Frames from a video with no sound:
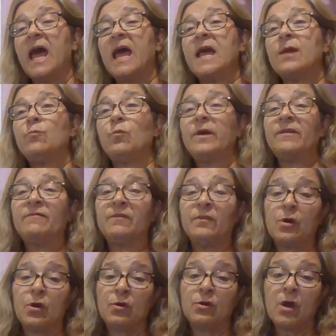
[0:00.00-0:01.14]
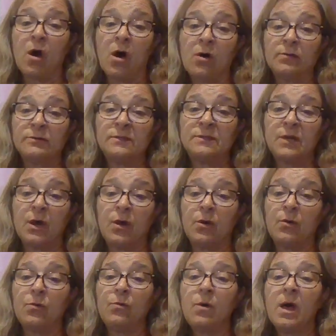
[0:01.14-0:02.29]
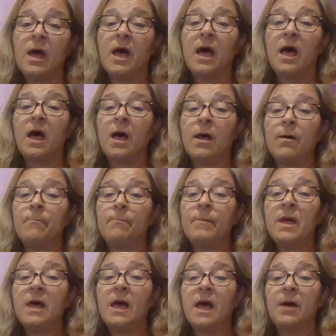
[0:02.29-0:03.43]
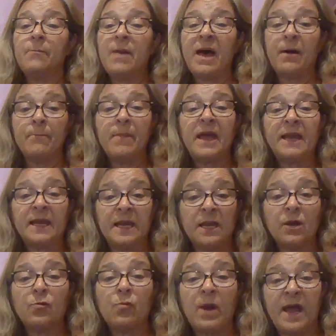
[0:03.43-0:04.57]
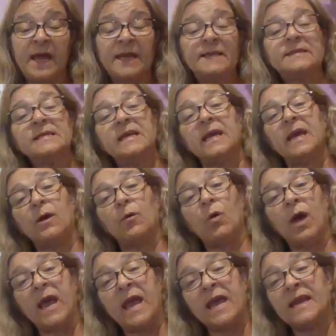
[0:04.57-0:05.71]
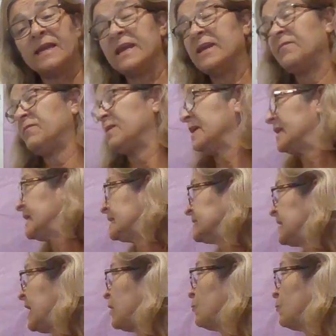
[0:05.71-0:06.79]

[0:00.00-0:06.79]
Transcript: And we've learned also about making arrays. And if it is a